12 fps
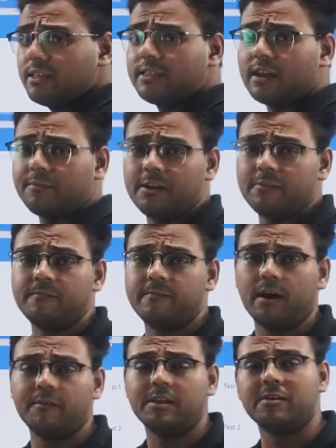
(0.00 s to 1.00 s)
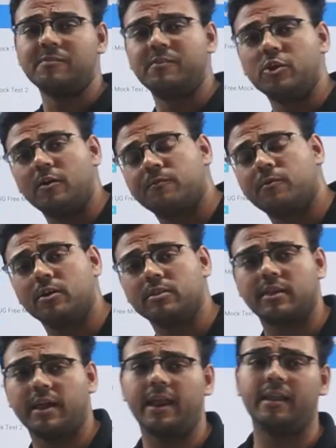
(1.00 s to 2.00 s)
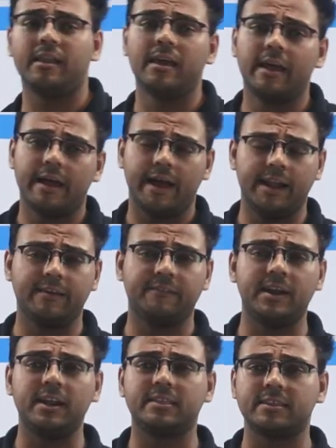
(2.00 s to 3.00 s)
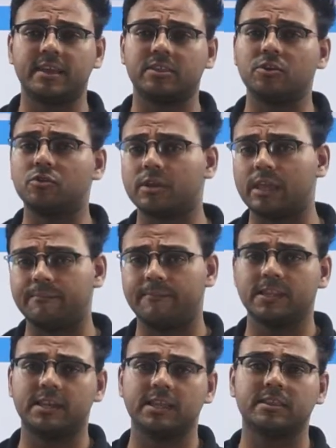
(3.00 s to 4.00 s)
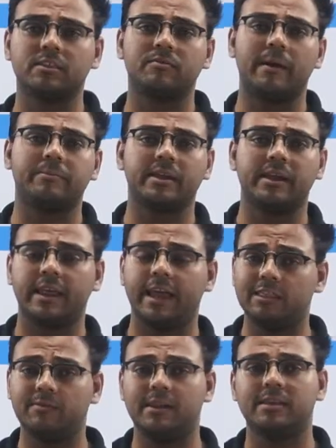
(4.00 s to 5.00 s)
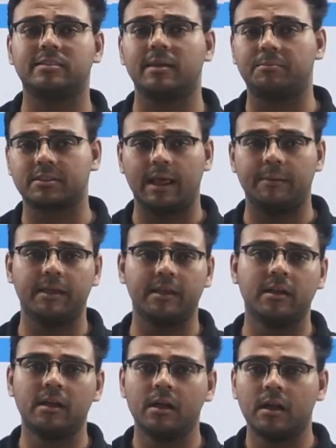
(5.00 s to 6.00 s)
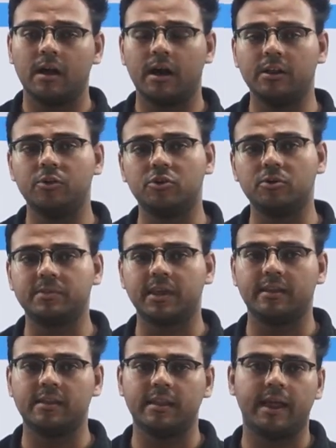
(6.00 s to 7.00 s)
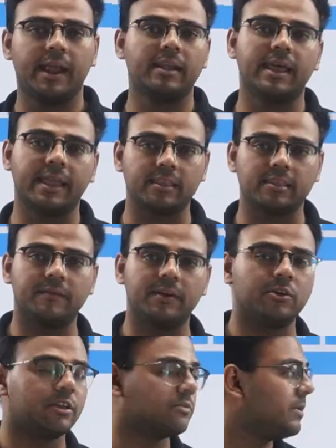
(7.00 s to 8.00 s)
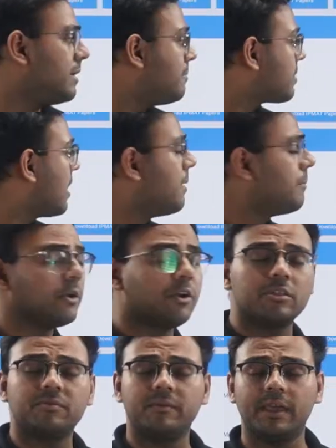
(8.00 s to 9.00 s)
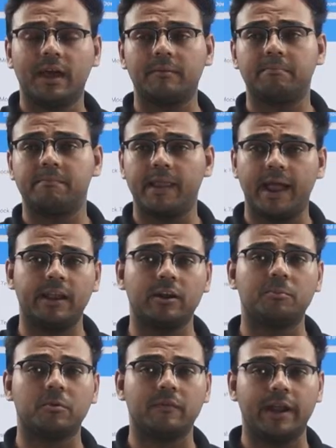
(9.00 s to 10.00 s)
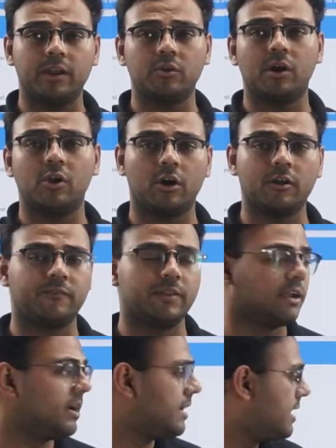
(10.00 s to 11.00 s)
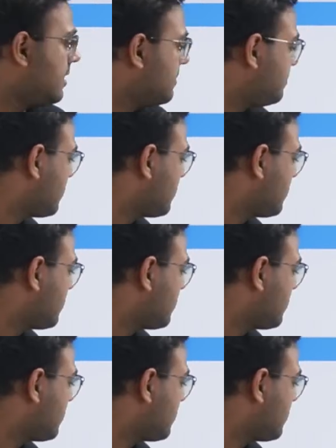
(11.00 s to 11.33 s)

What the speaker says: these are available free of cost, and I'll definitely suggest you to keep visiting this website as well as subscribing our YouTube channel and liking the video as well, because we are planning to provide you a lot of free content,